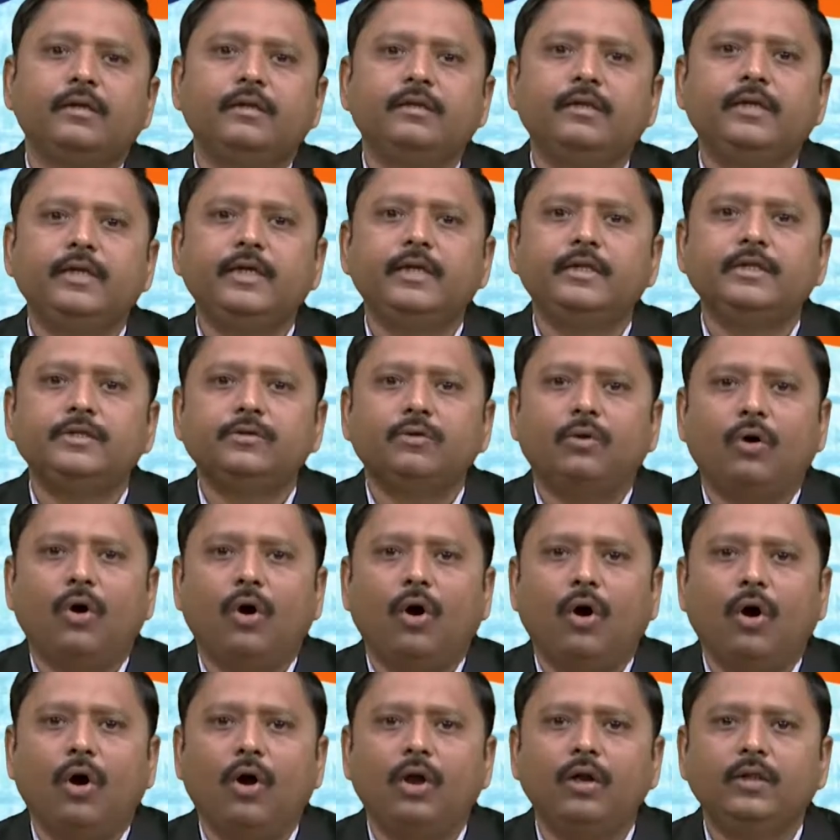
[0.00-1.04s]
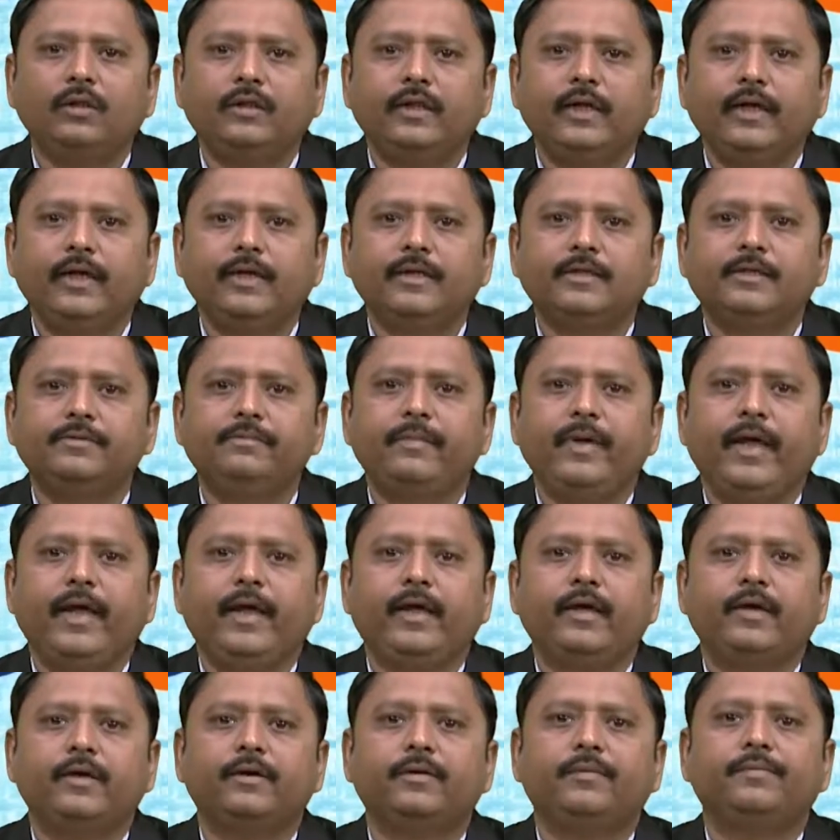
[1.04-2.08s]
These all things
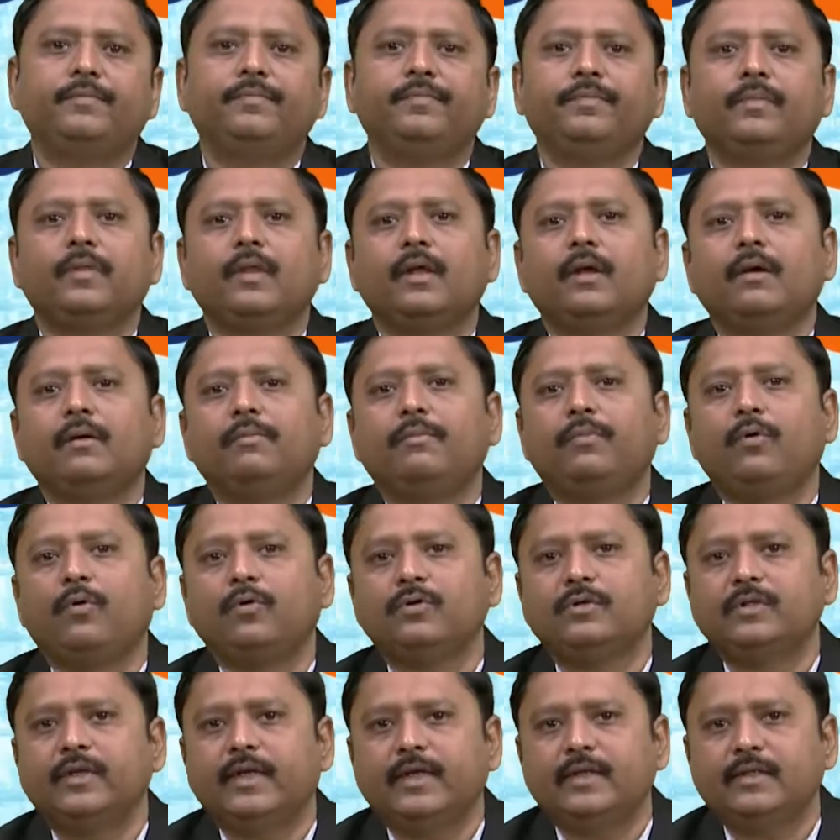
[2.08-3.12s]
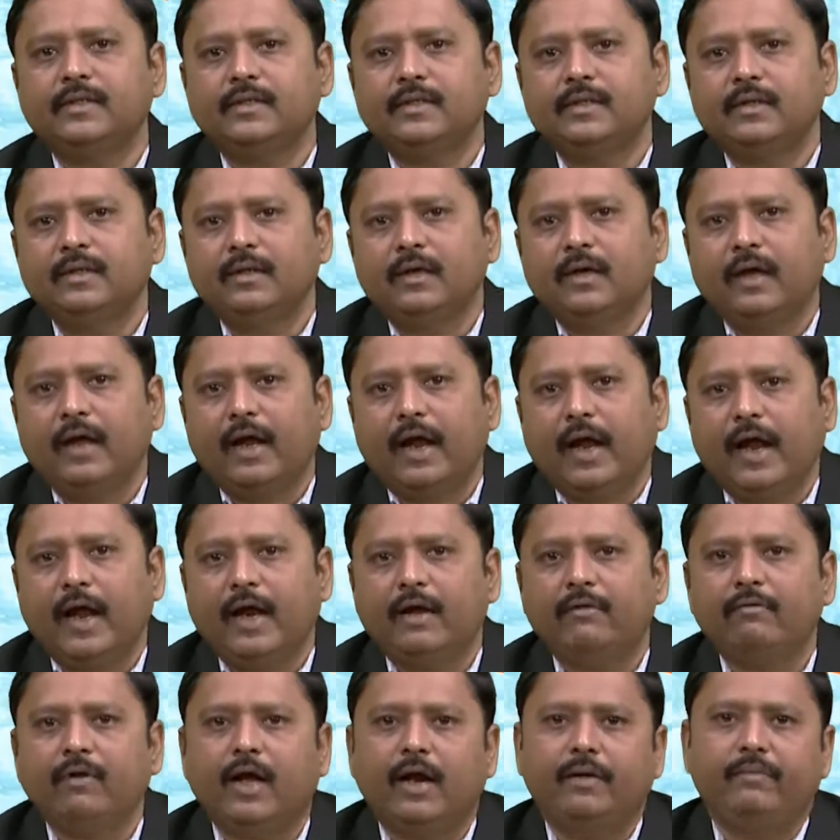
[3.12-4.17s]
make process
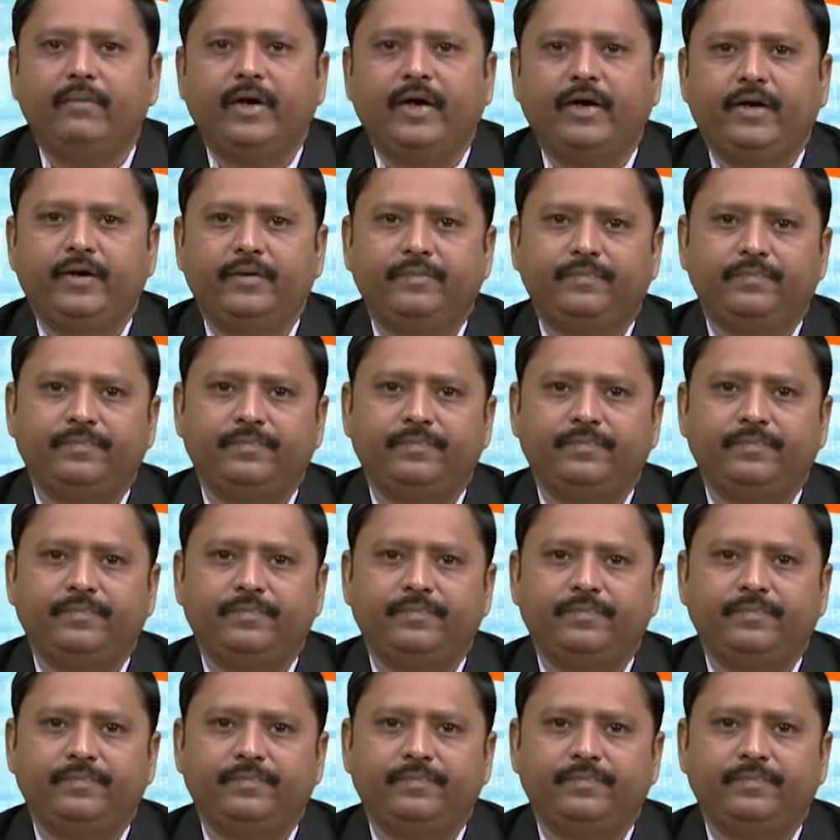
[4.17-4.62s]
environment.